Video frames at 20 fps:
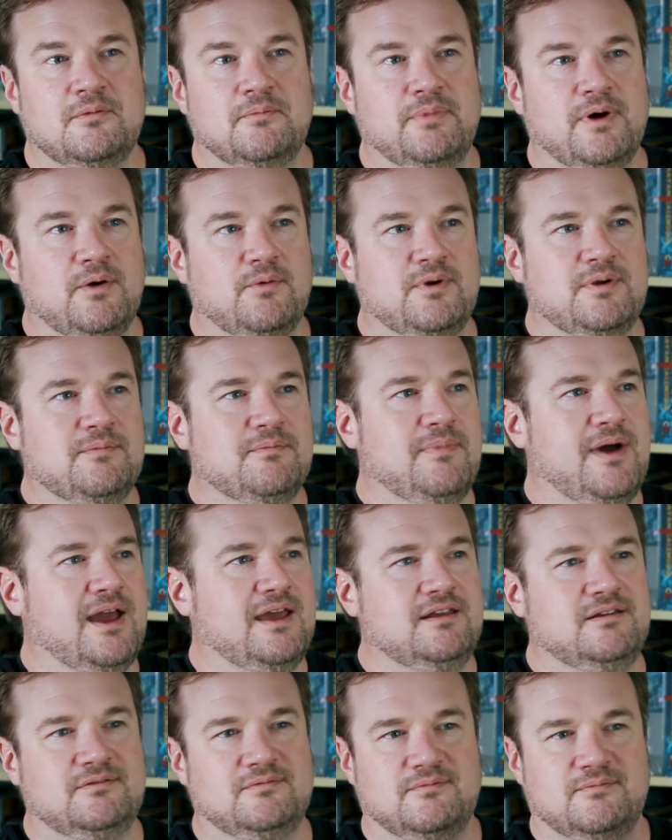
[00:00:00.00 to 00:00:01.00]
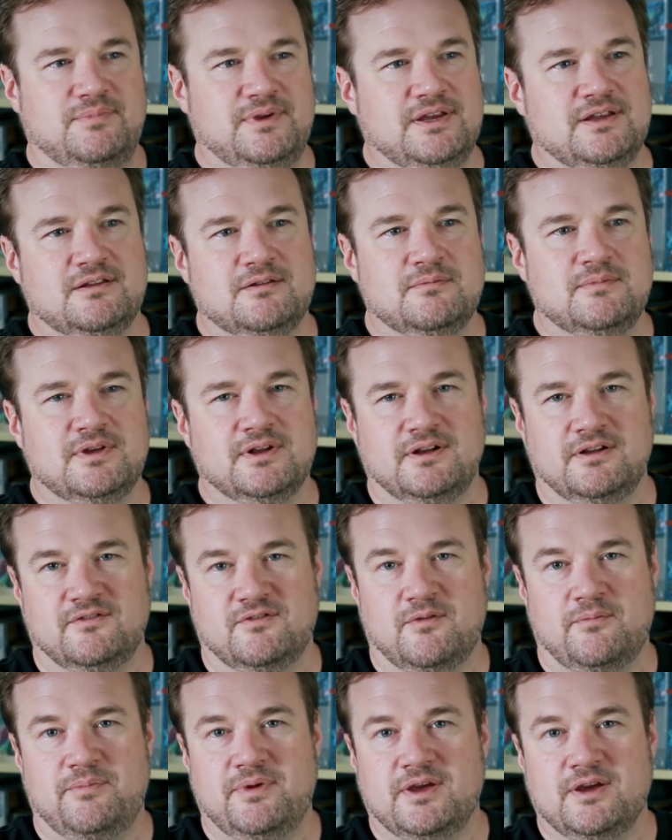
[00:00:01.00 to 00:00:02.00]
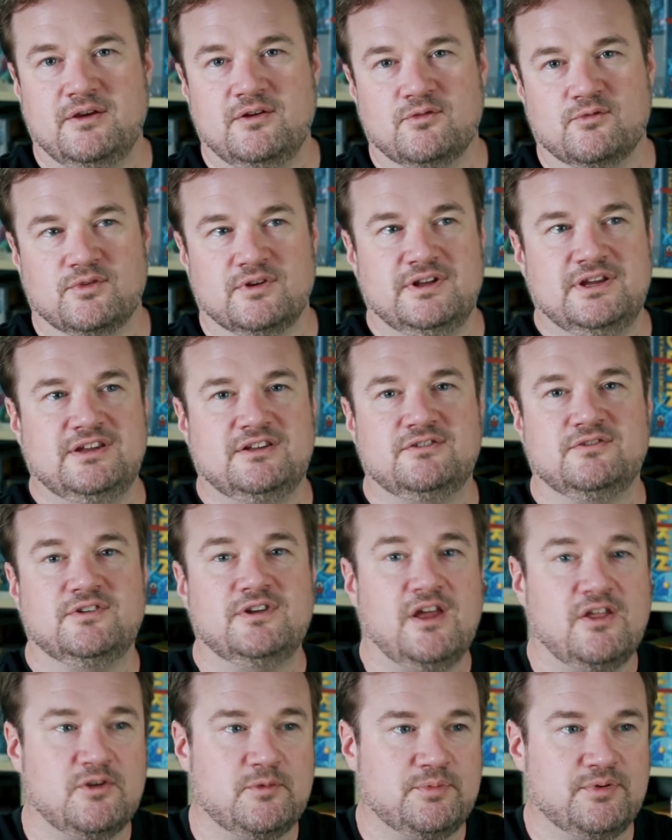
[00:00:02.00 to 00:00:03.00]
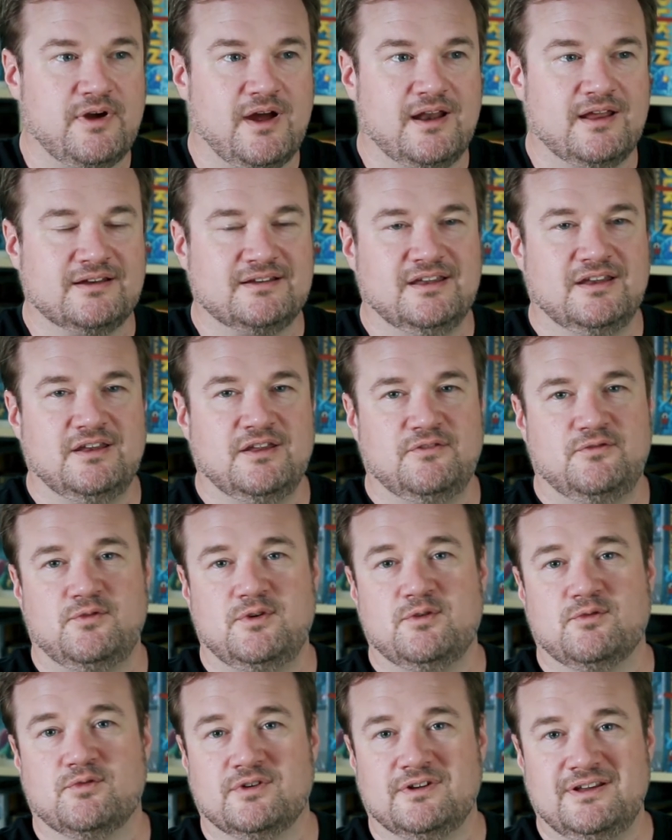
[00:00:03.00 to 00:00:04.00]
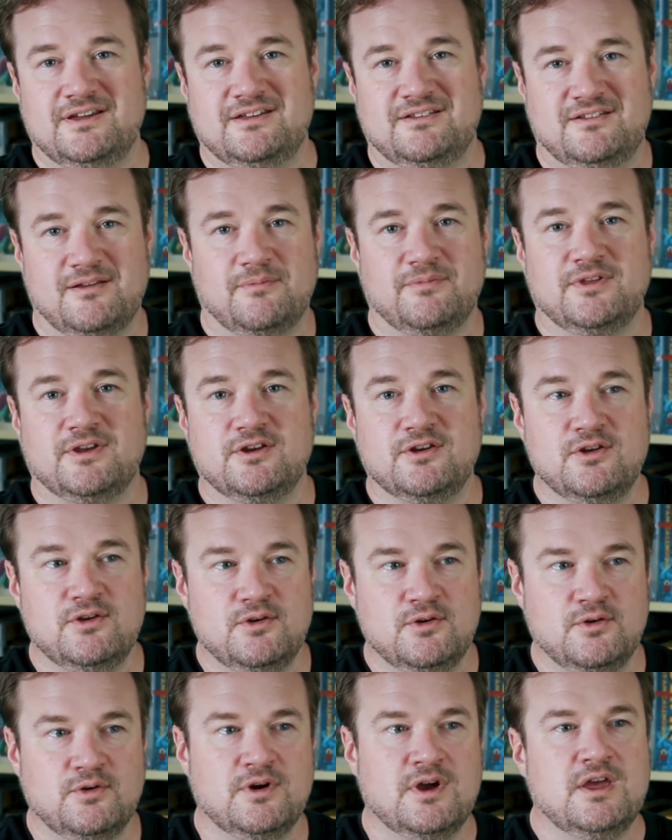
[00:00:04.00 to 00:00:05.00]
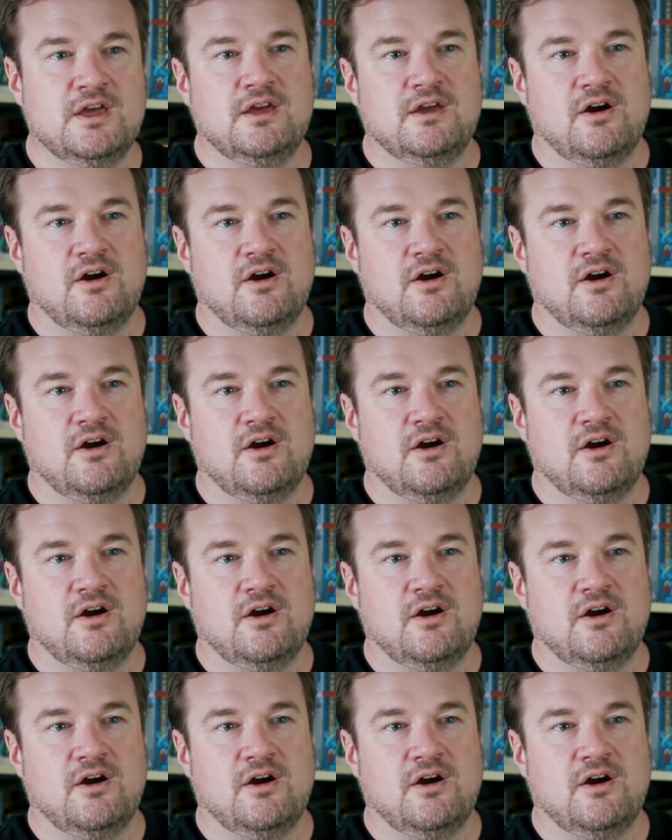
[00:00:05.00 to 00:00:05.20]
but we might be in the middle of a big release of another product, and if we release something new,